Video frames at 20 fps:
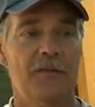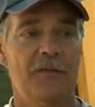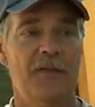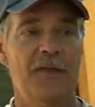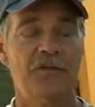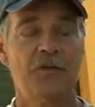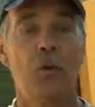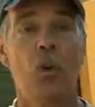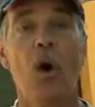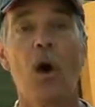
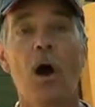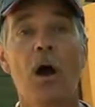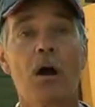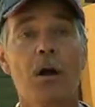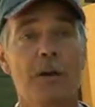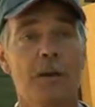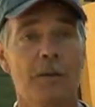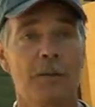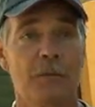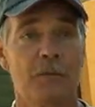that you
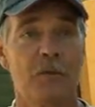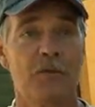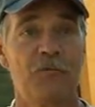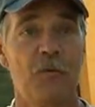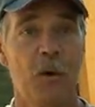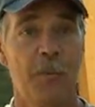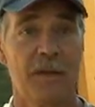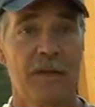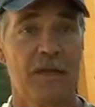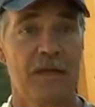are
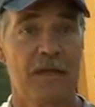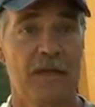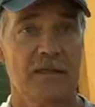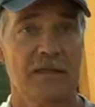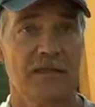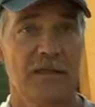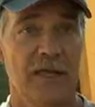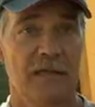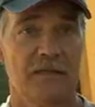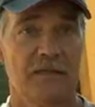performing
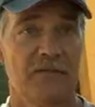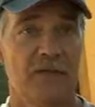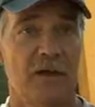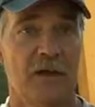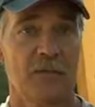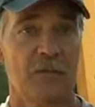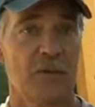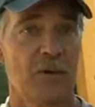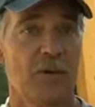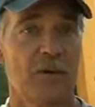against that
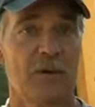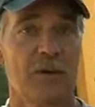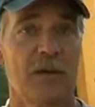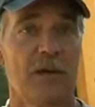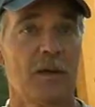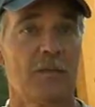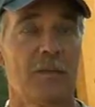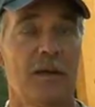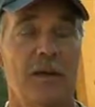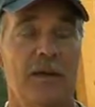defined
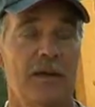program,